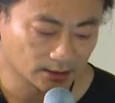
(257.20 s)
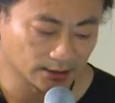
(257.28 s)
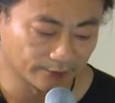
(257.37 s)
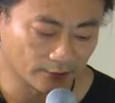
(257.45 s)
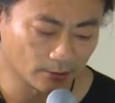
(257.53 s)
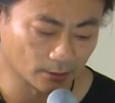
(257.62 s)

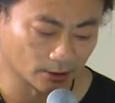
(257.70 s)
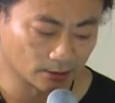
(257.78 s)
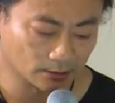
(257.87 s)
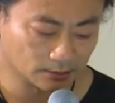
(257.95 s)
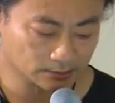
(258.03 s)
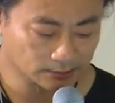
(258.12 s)
The
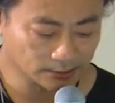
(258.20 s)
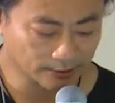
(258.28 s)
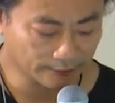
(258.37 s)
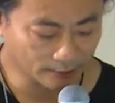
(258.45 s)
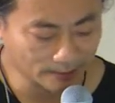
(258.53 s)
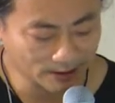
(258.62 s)
former,
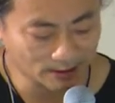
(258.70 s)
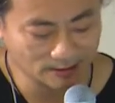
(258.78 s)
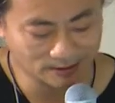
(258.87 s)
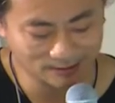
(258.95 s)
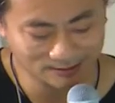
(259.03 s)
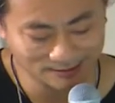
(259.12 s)
the former